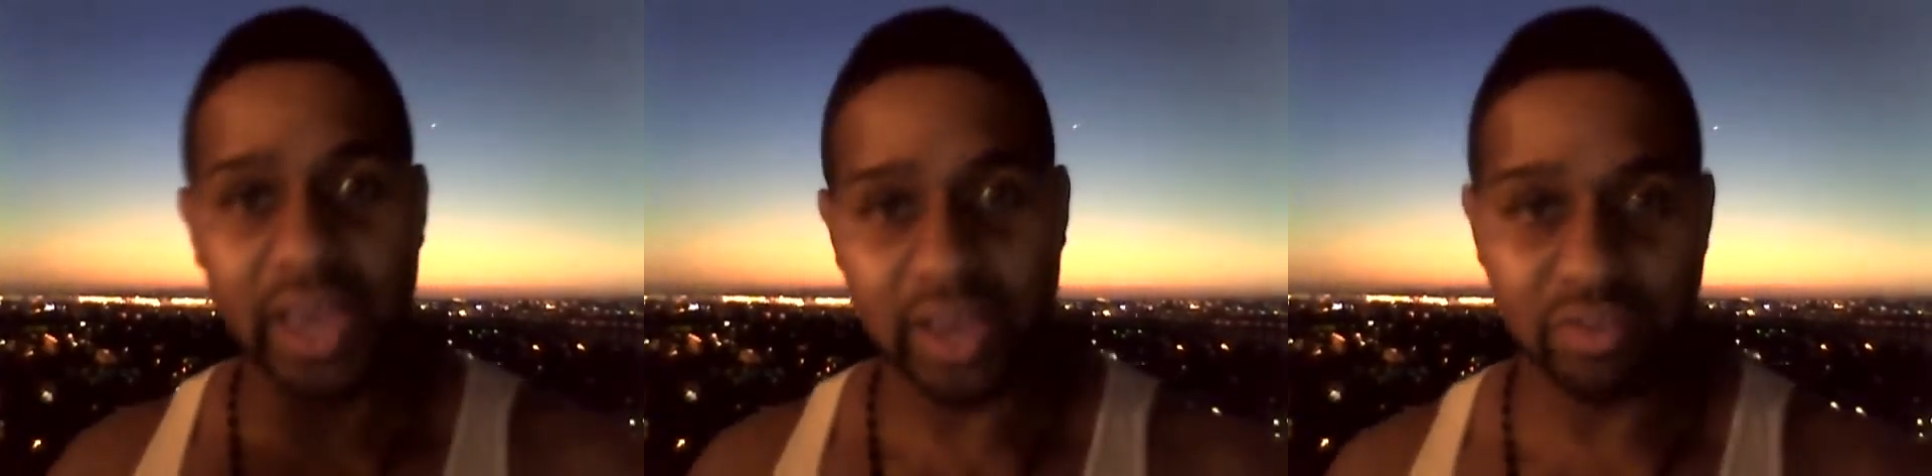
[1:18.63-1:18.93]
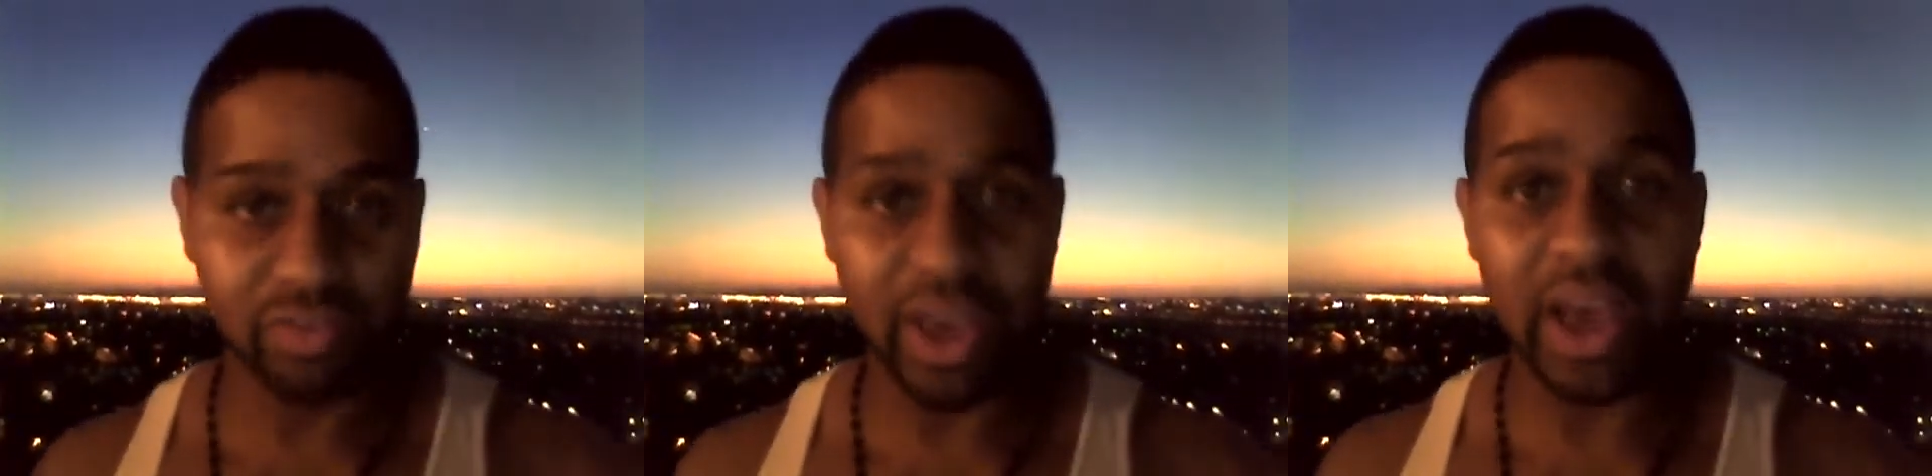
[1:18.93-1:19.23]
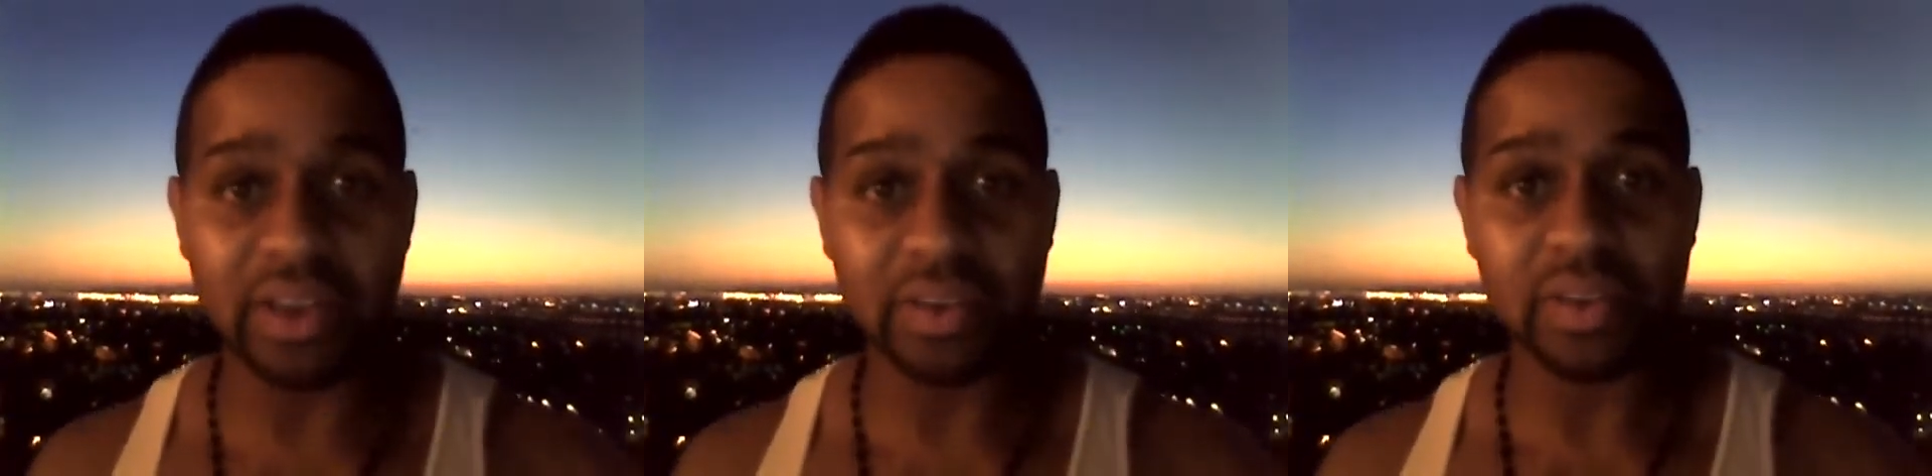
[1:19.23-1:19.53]
and
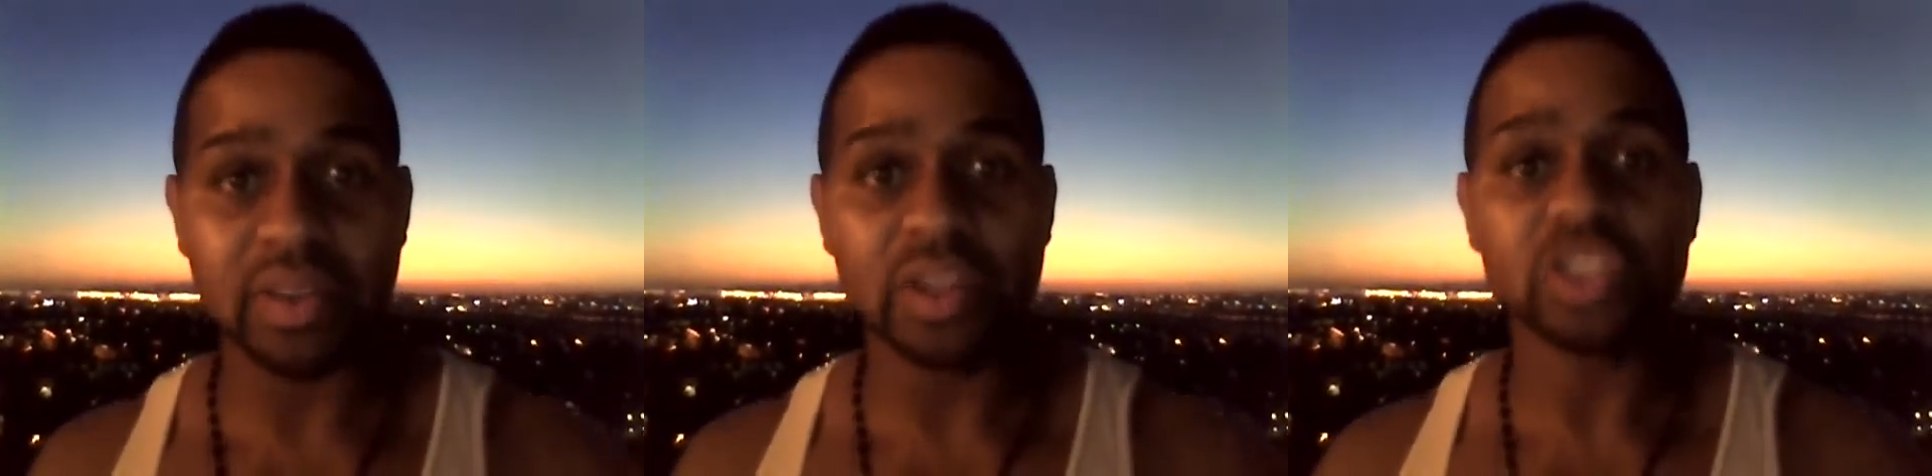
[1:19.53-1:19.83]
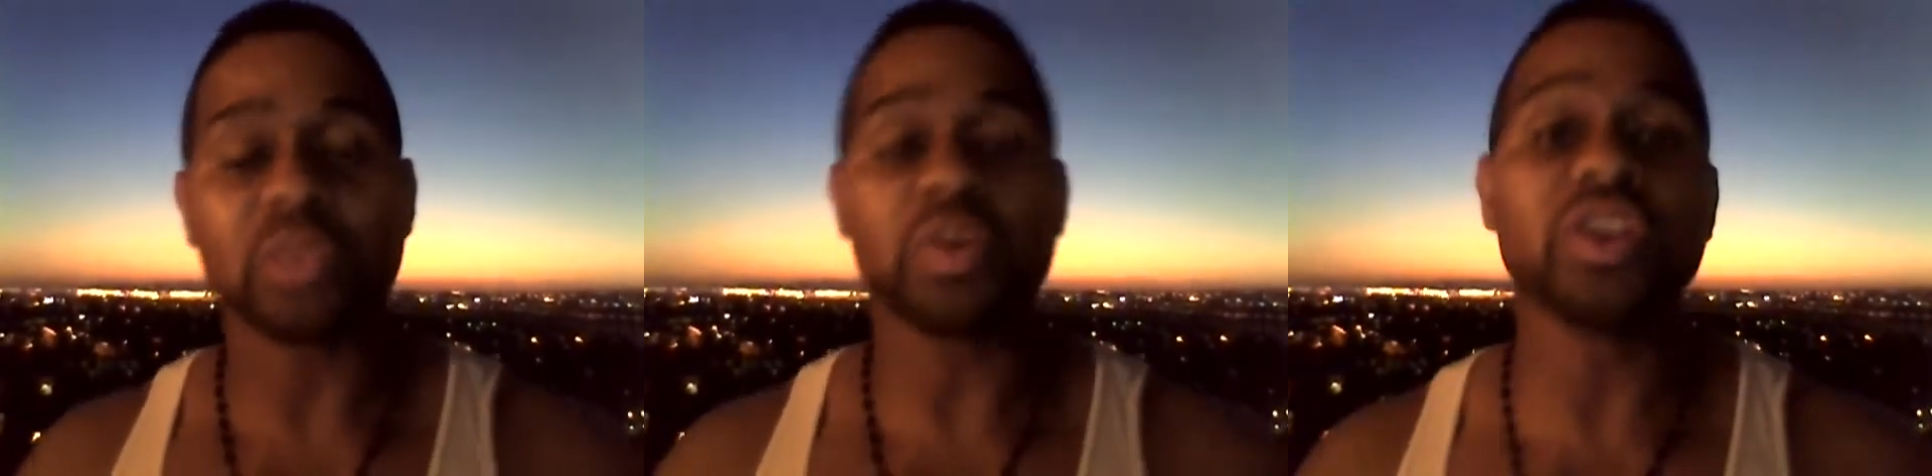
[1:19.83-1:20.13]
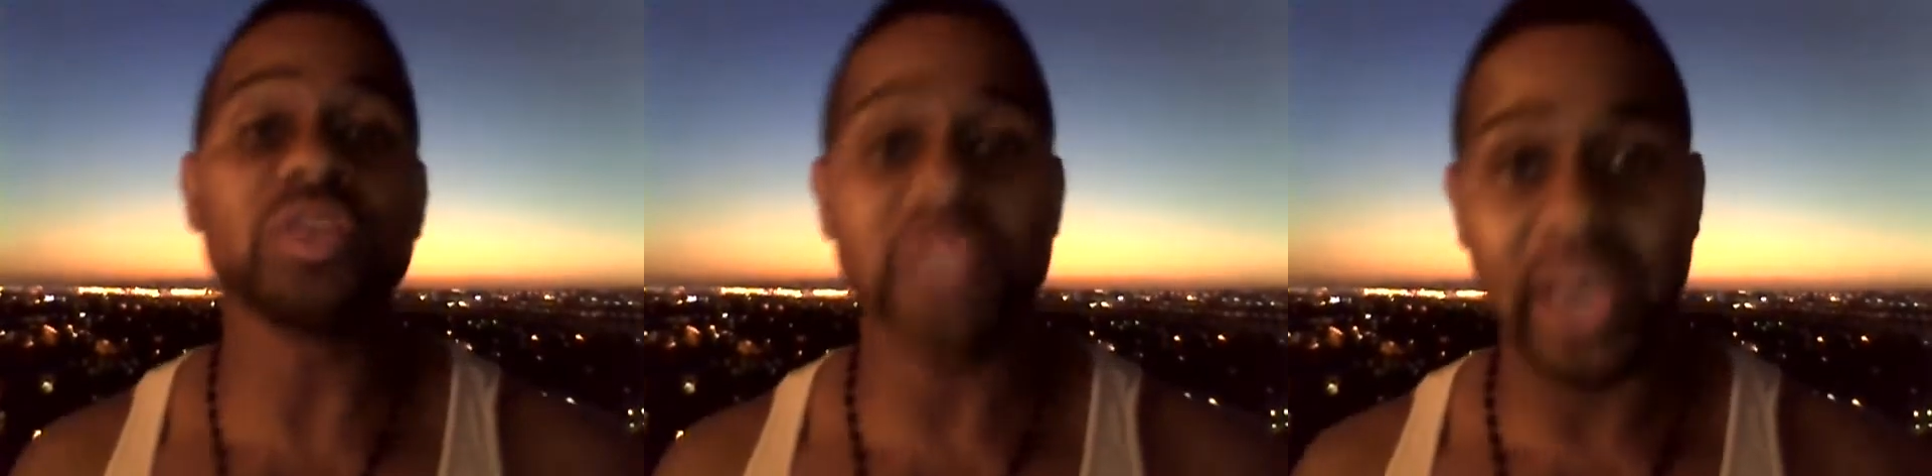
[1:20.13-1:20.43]
fat to
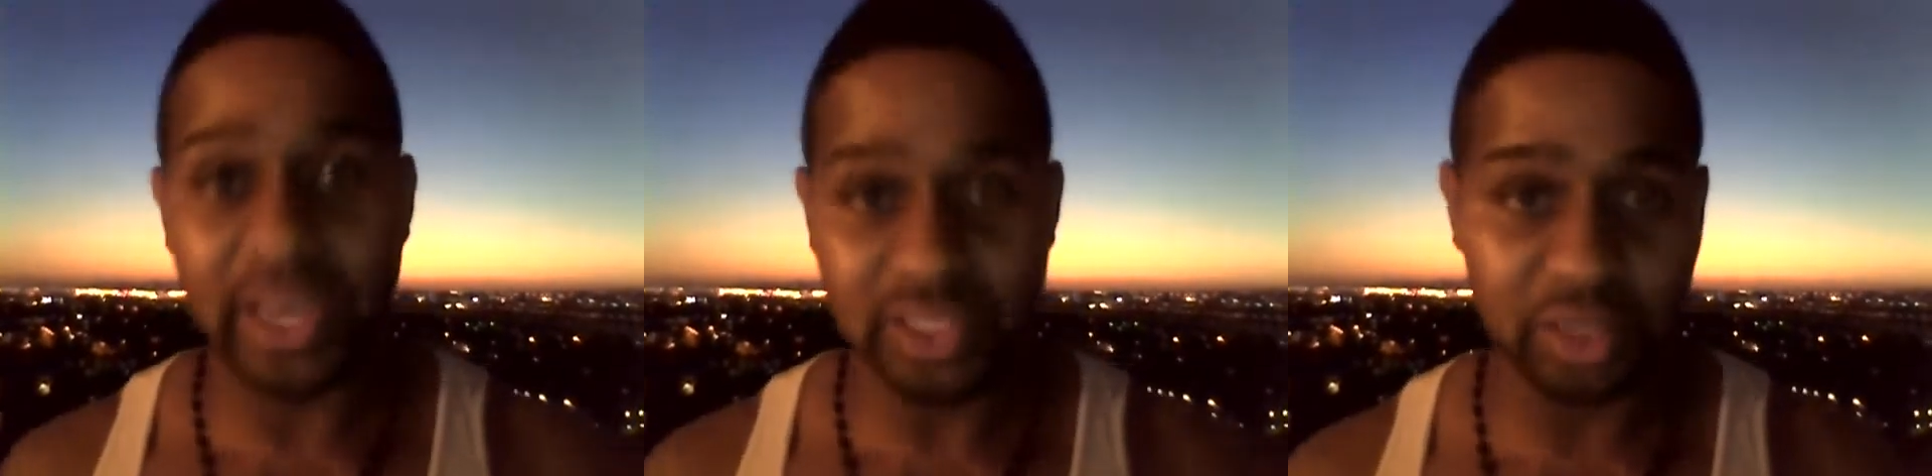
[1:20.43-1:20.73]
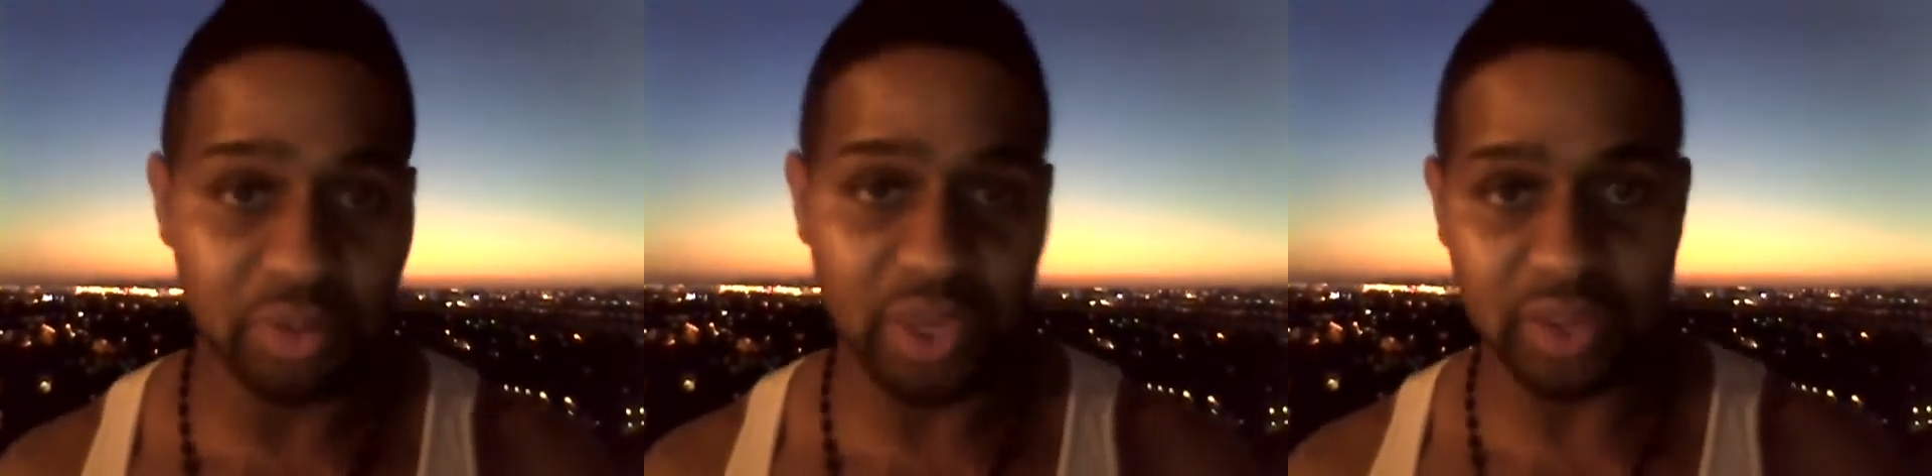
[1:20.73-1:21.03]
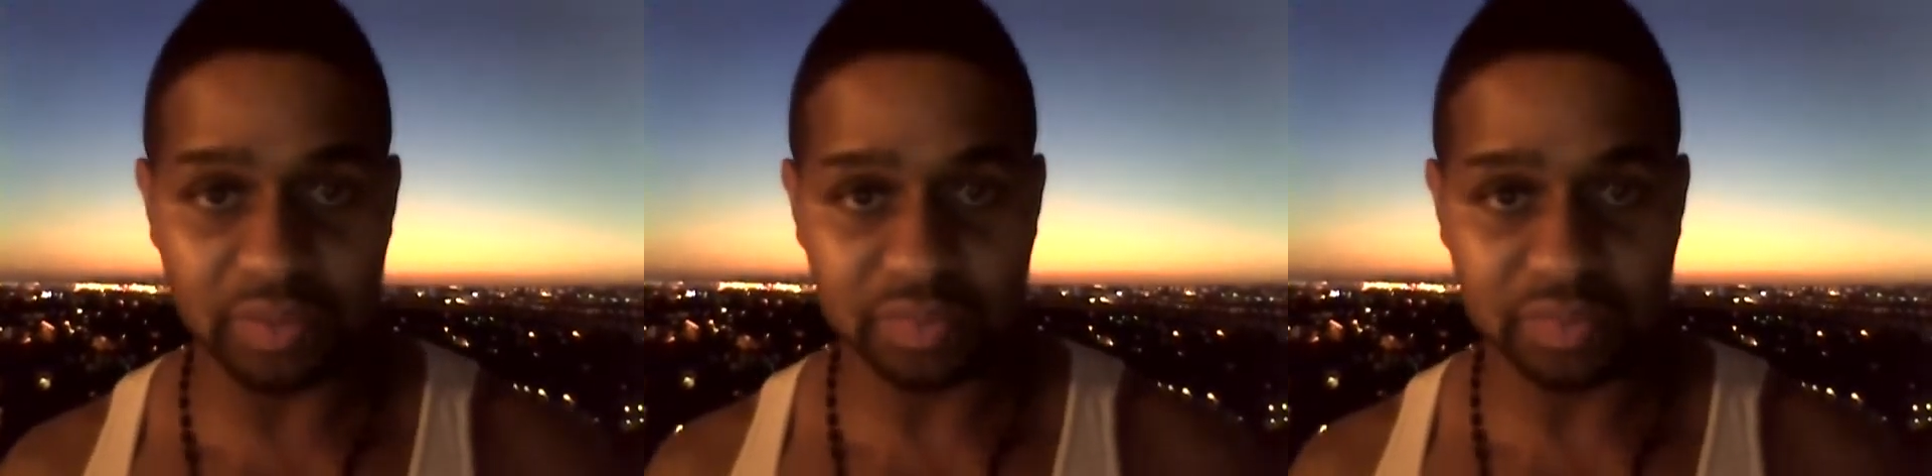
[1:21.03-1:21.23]
produce ATP.